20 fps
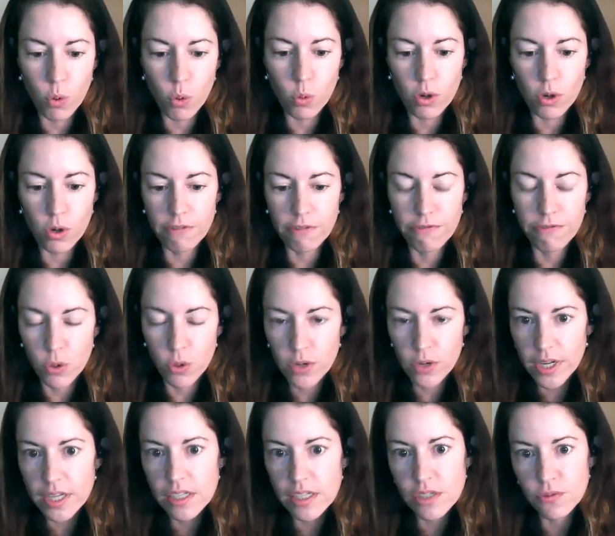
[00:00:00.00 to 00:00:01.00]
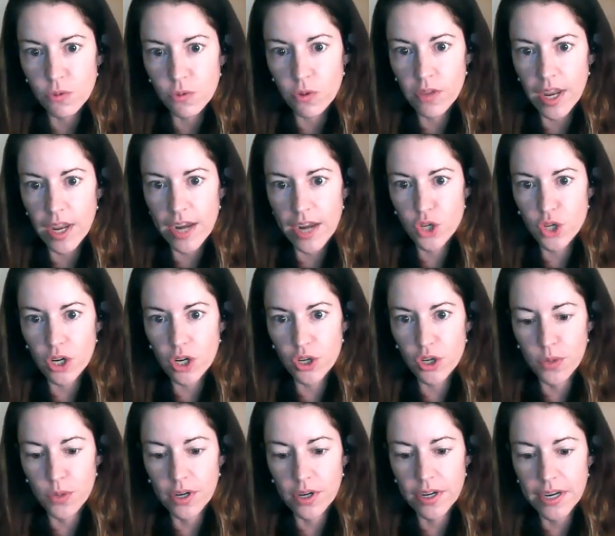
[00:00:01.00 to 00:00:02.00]
forward focus for the HR
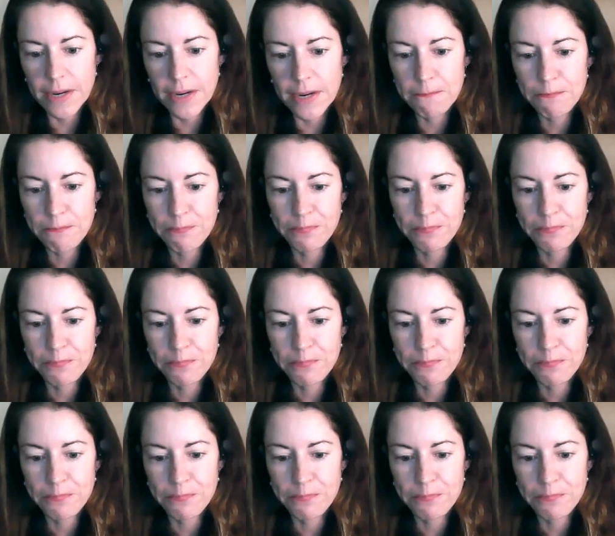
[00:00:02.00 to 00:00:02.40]
community?